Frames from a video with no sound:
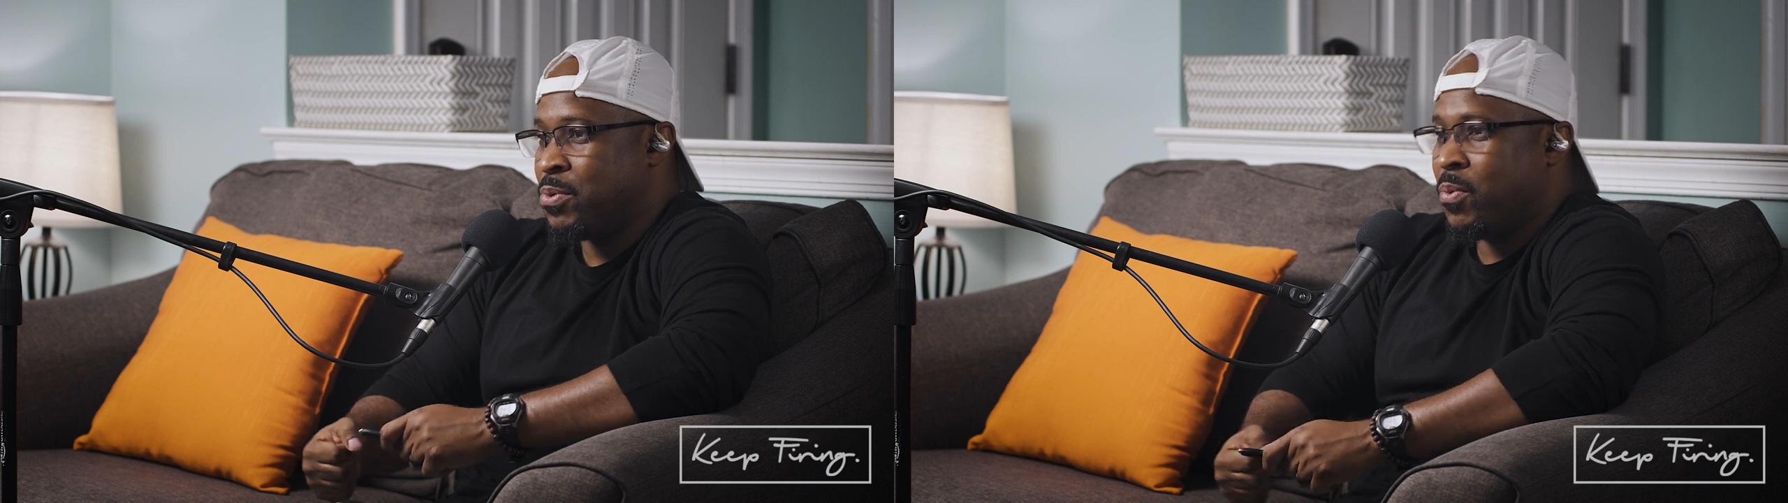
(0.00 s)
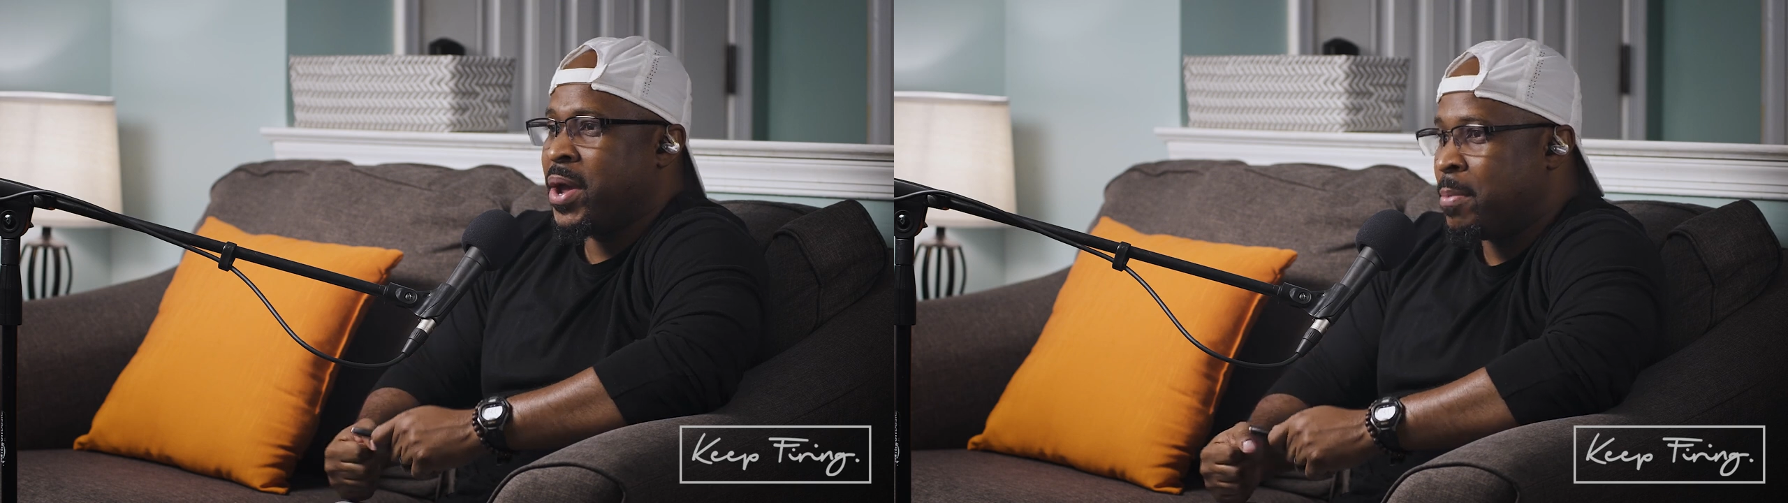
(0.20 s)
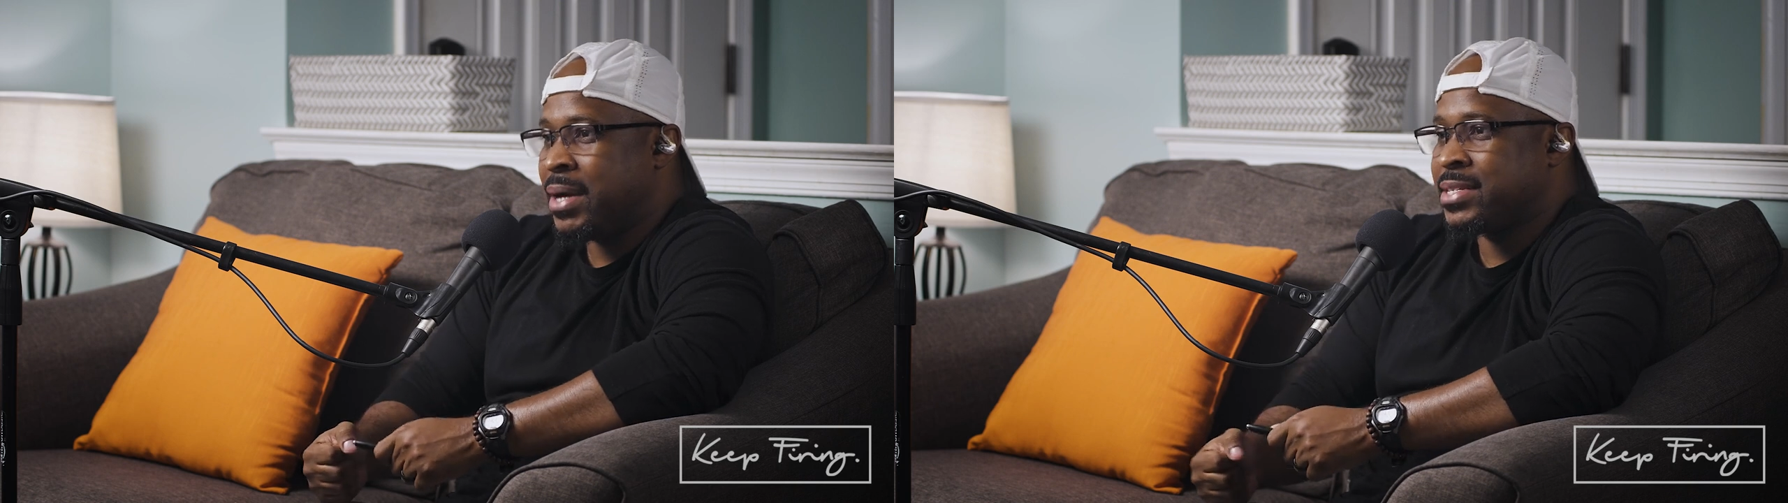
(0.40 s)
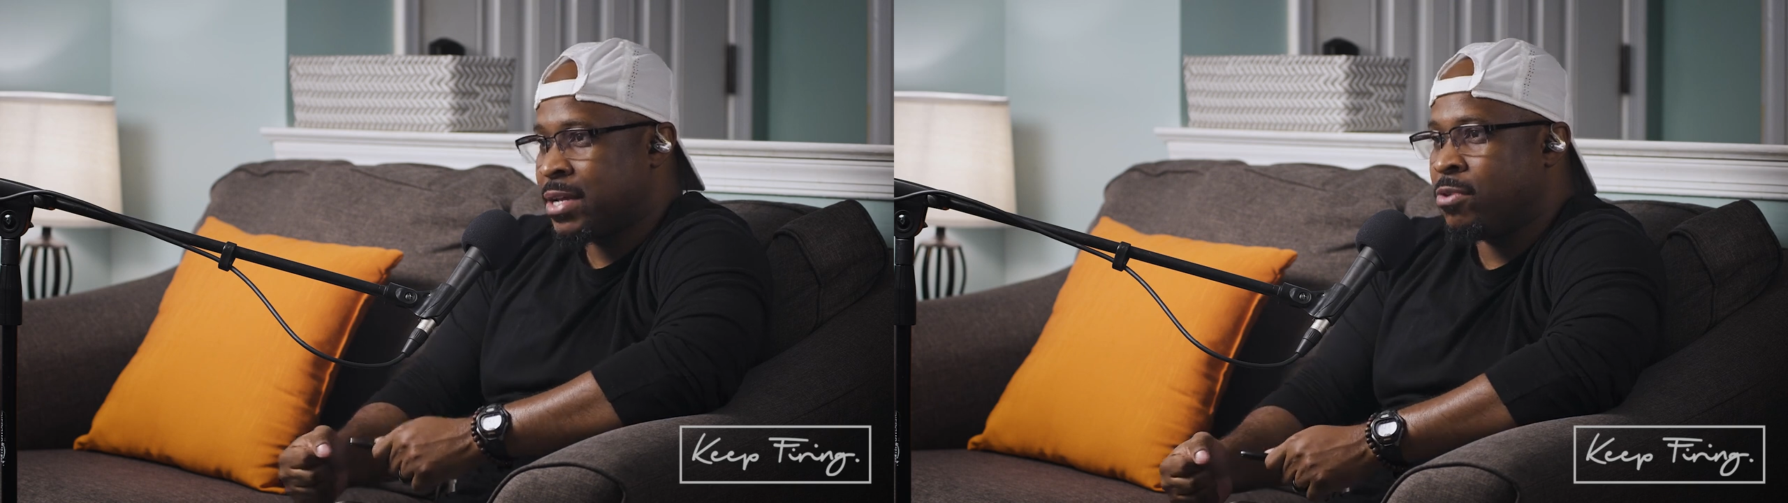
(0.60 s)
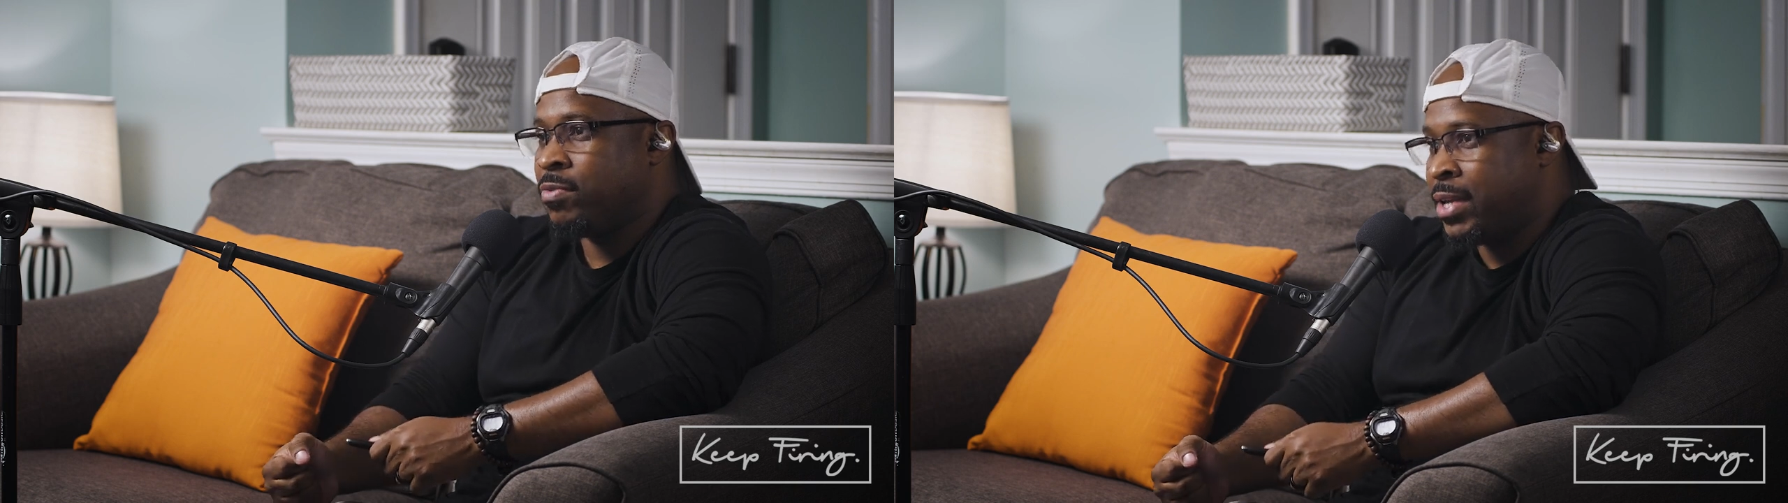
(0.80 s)
wear
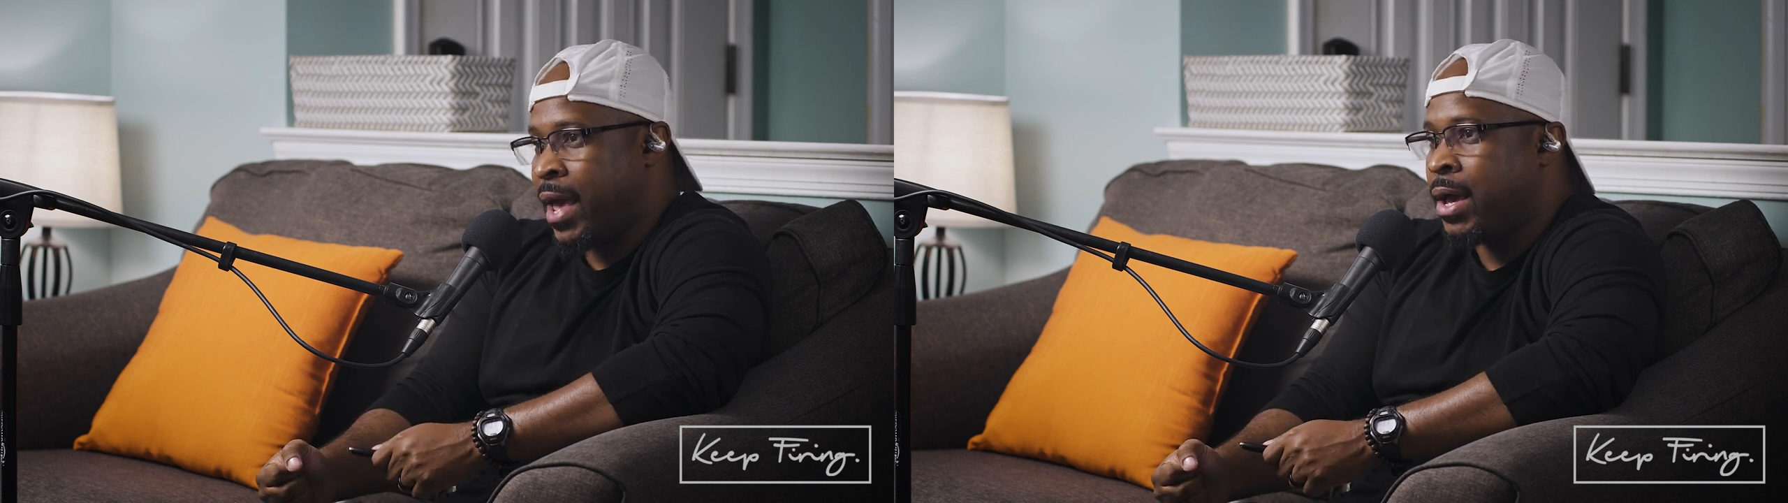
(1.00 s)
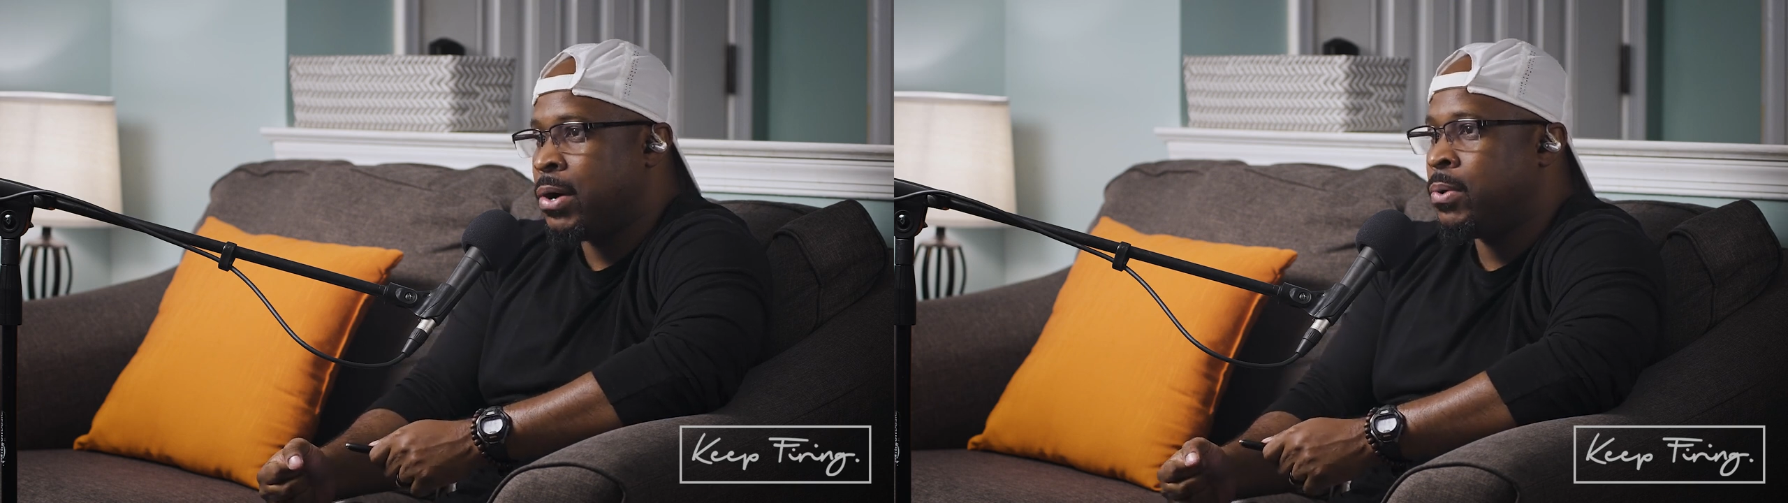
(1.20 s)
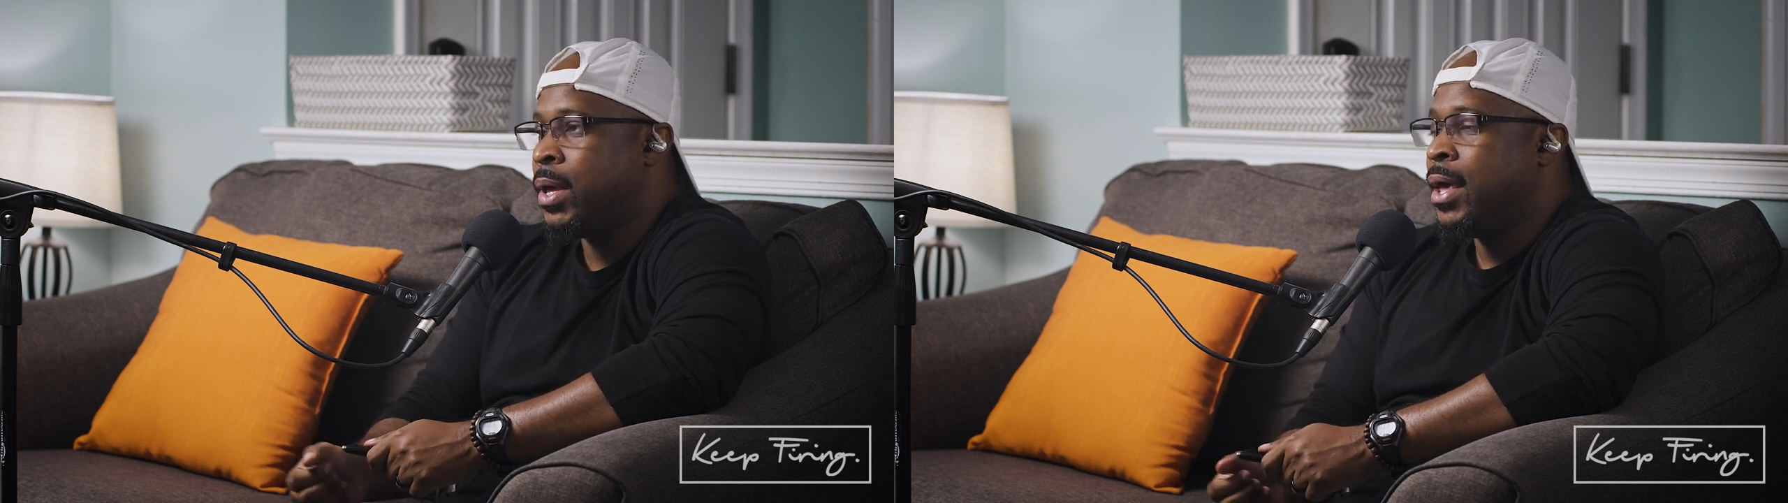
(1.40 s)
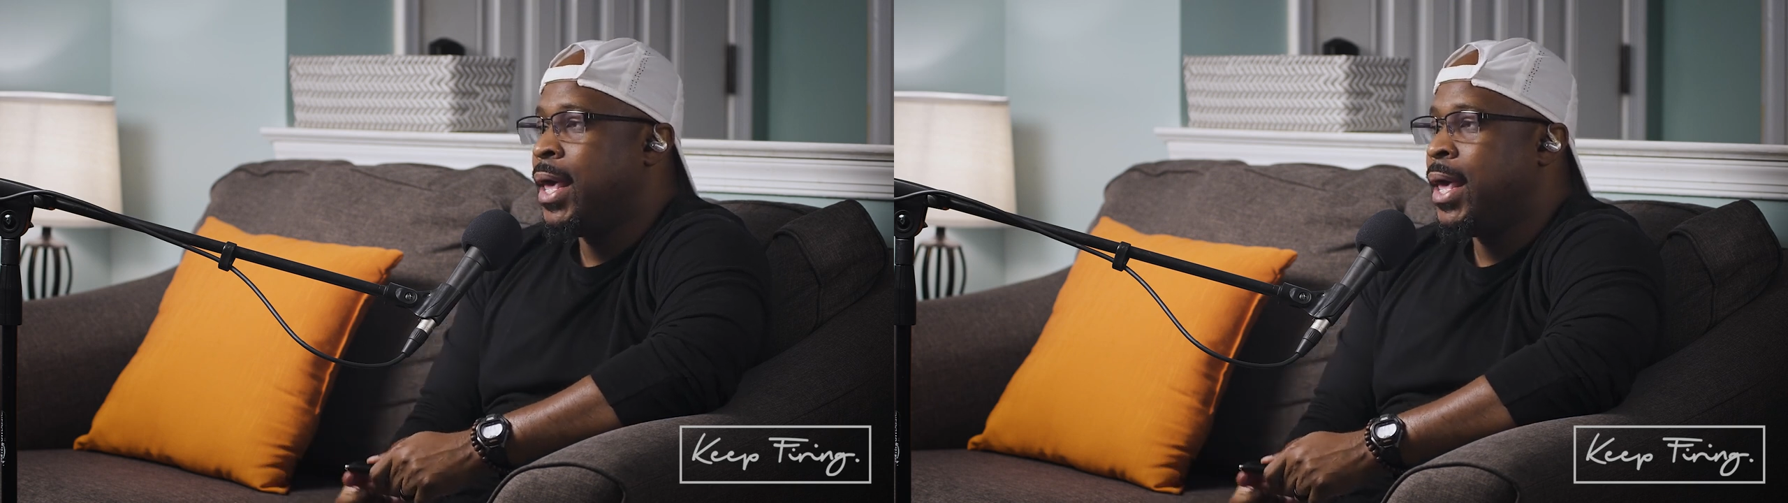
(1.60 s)
myself down.